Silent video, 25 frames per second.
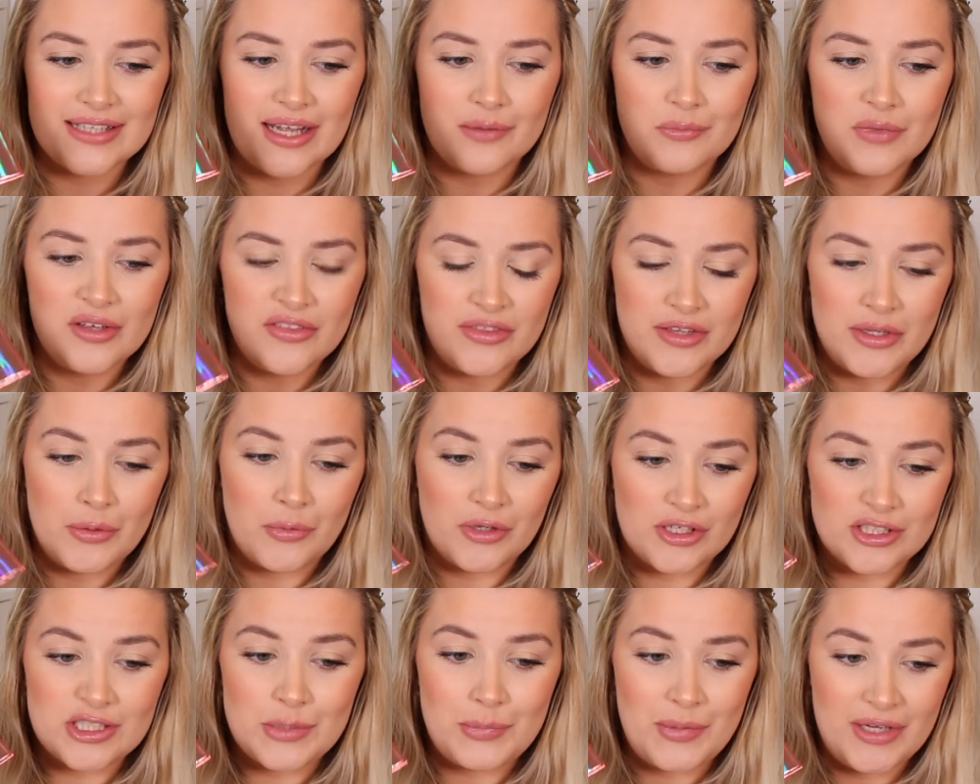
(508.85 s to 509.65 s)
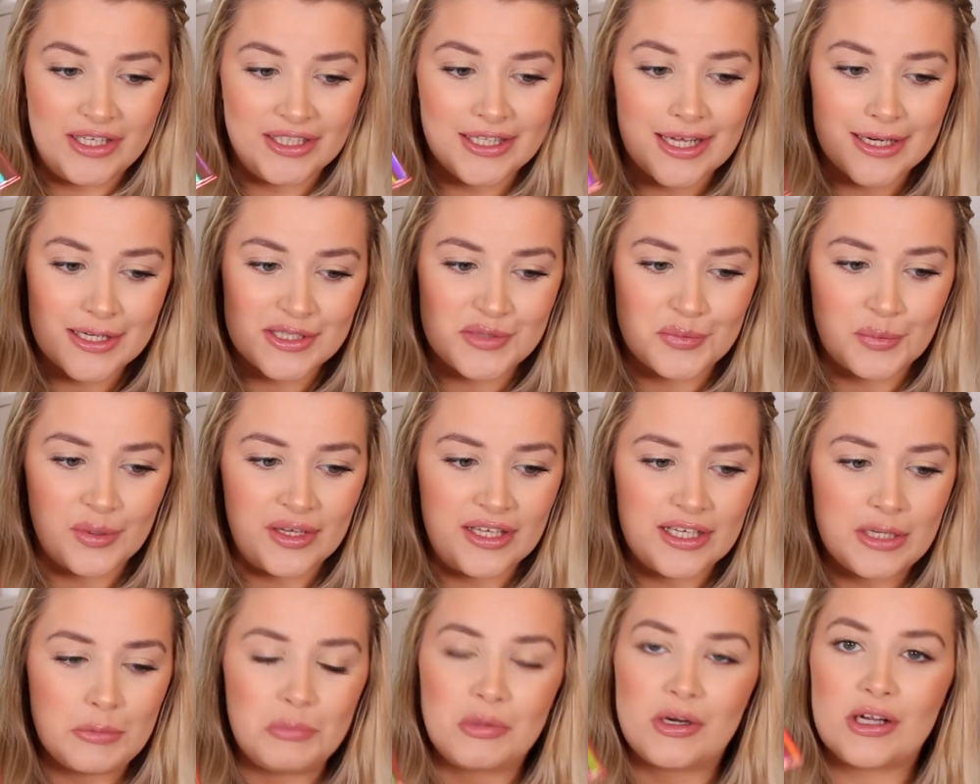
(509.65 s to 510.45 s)
and whether you want it to be next
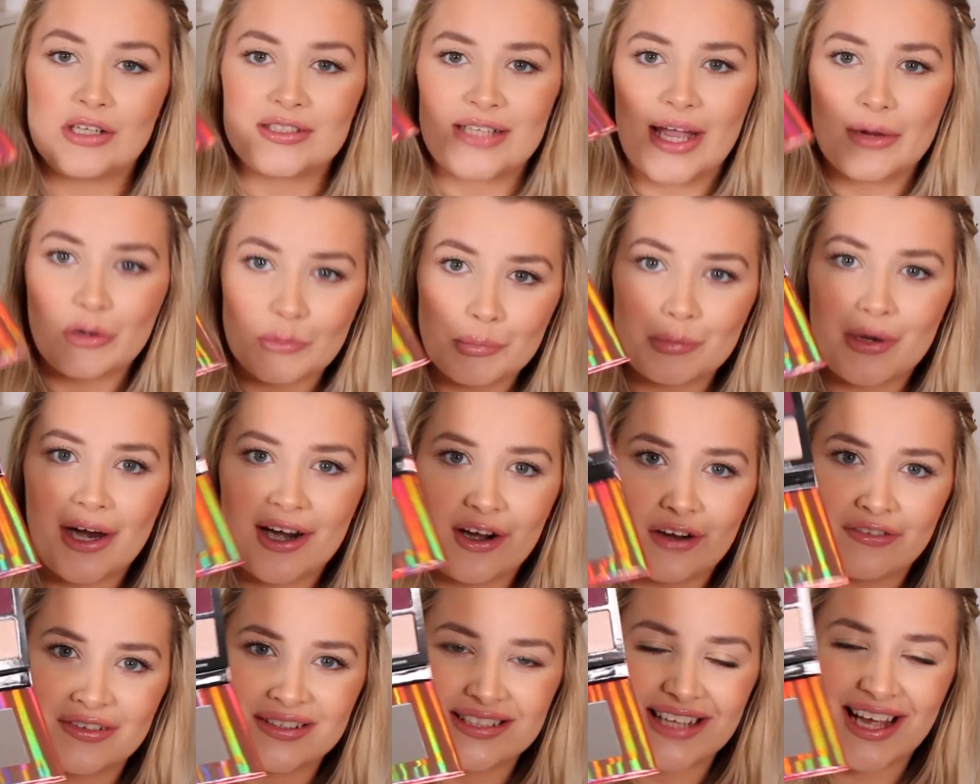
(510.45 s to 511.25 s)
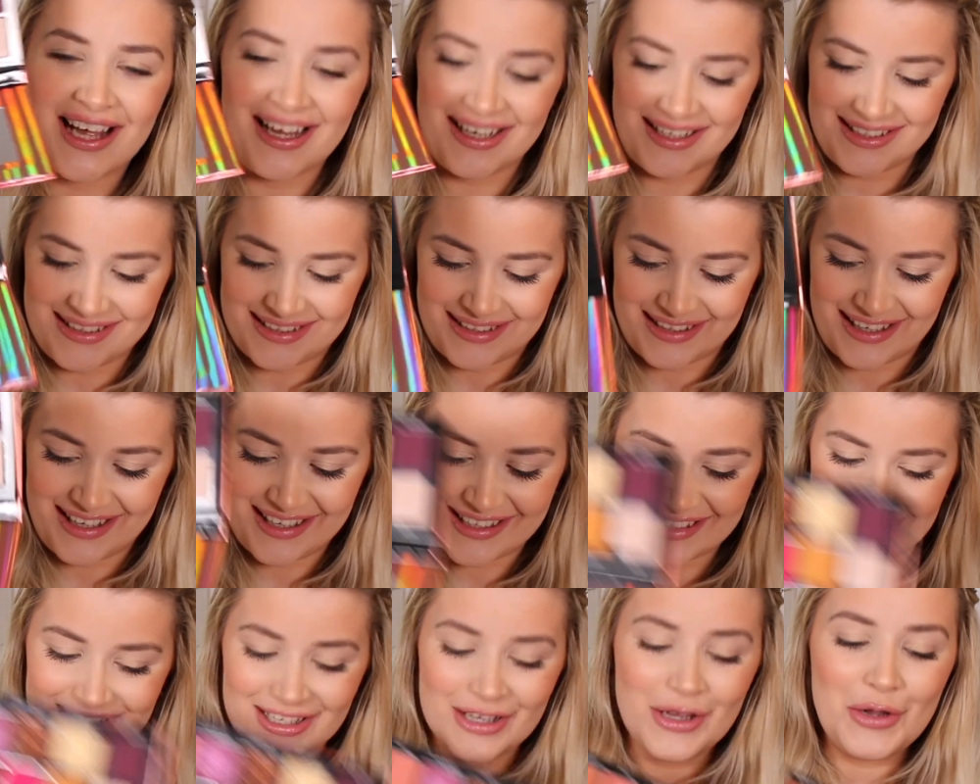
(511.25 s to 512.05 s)
week, because I will prioritise
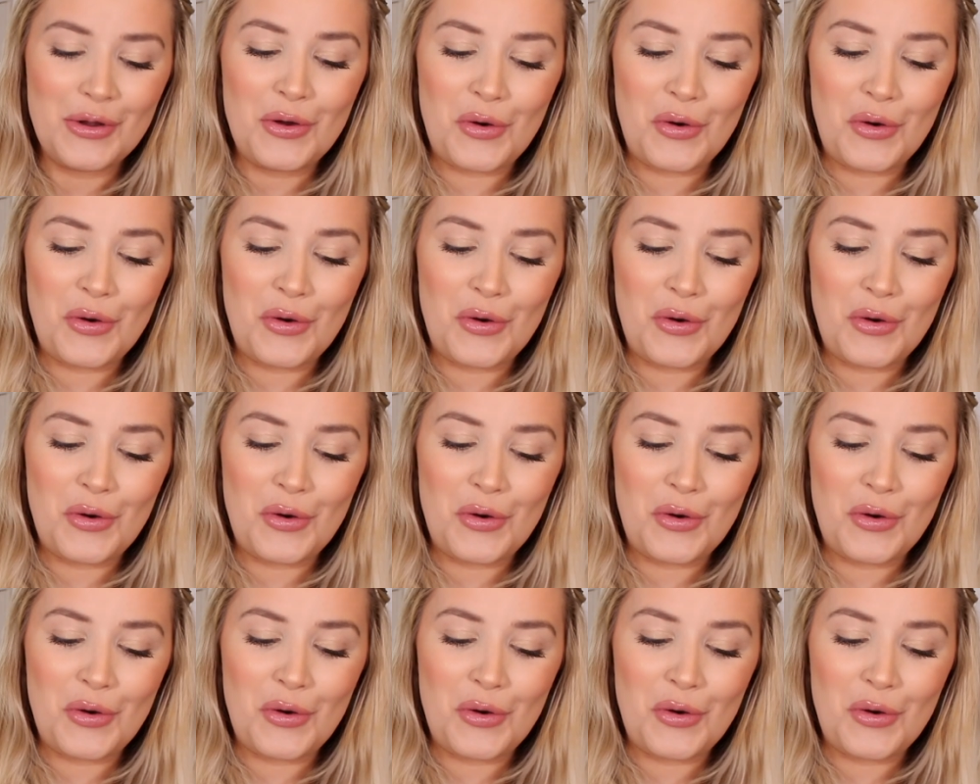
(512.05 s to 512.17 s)
this